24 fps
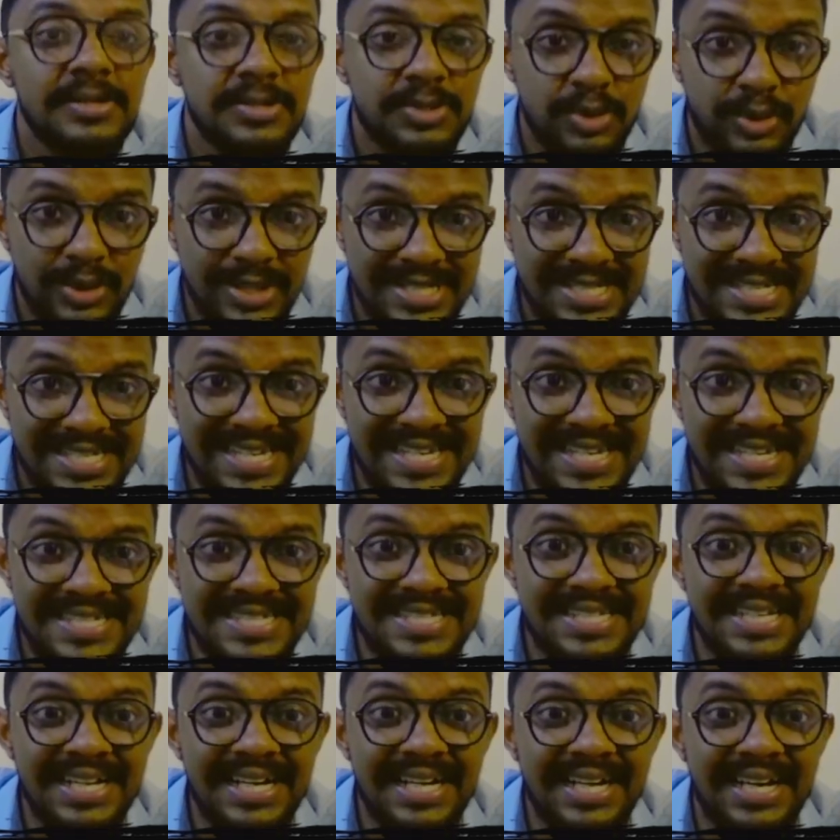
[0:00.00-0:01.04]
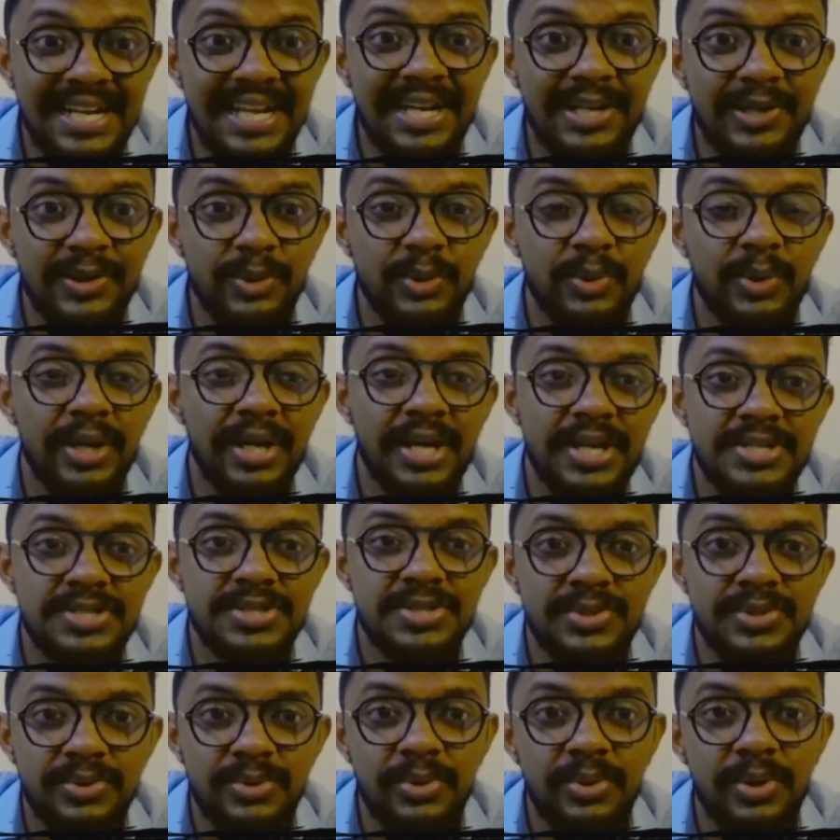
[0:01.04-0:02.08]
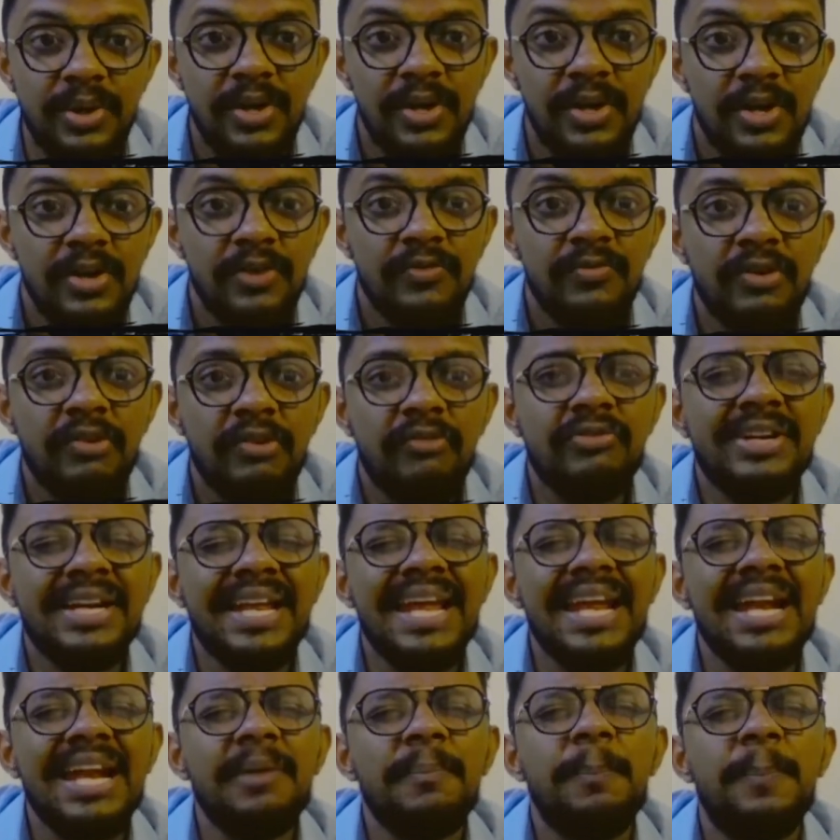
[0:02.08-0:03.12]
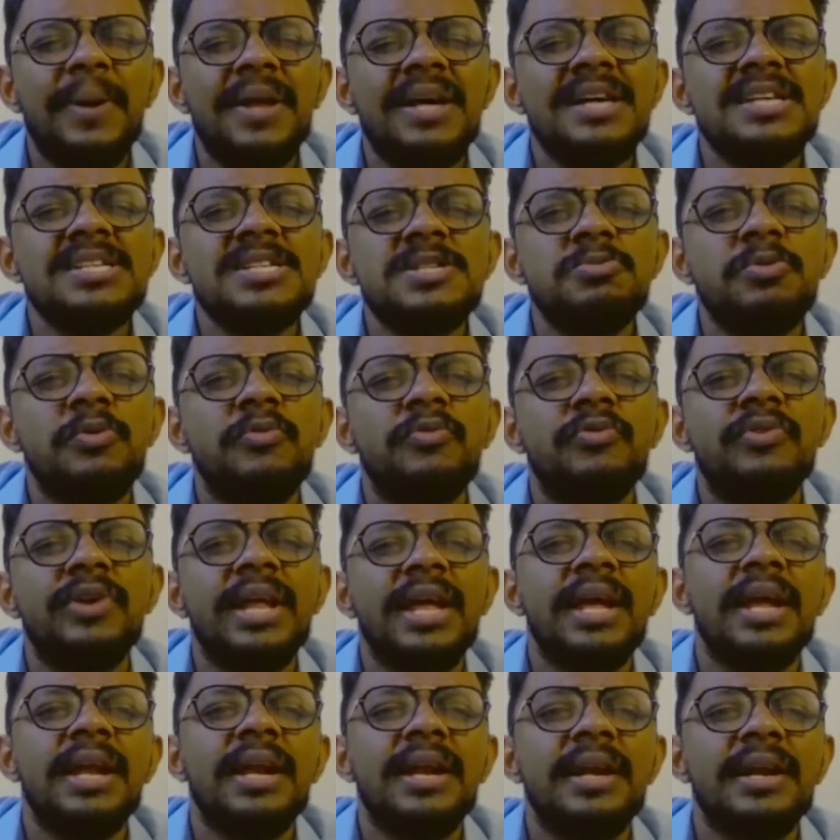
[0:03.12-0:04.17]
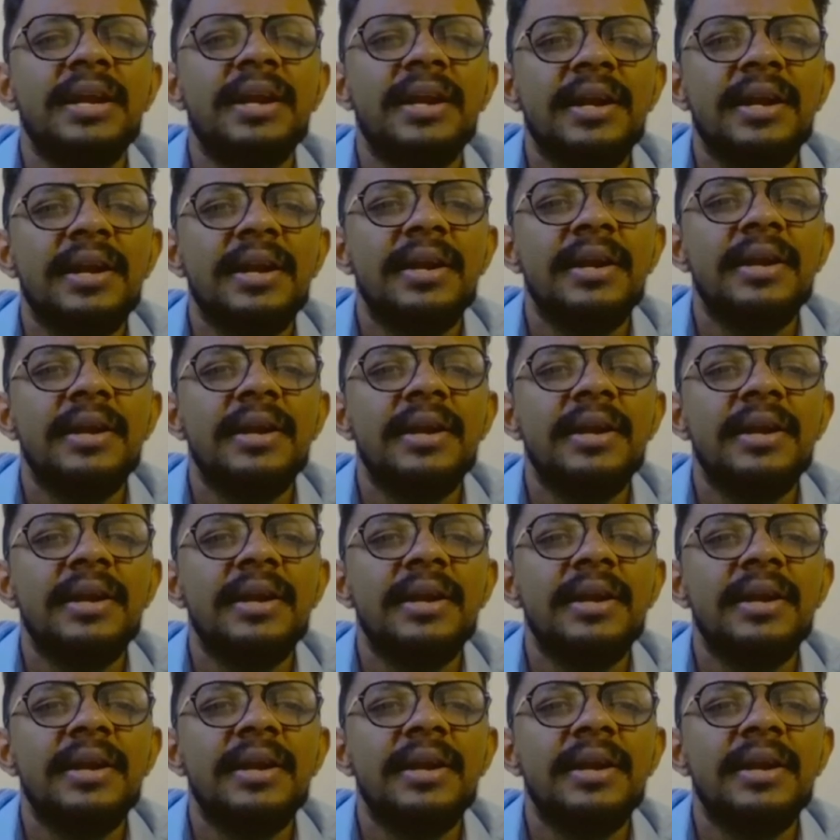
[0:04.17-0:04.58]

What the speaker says: So this is 32 raised to 15 plus 15.